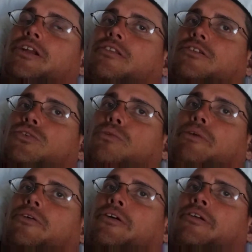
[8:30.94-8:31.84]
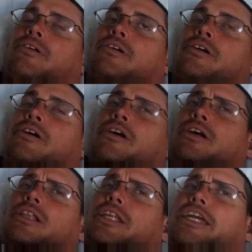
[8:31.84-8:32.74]
into the shore power
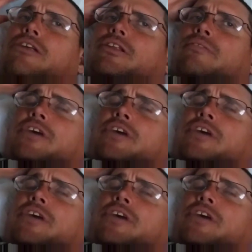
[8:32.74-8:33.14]
lead on the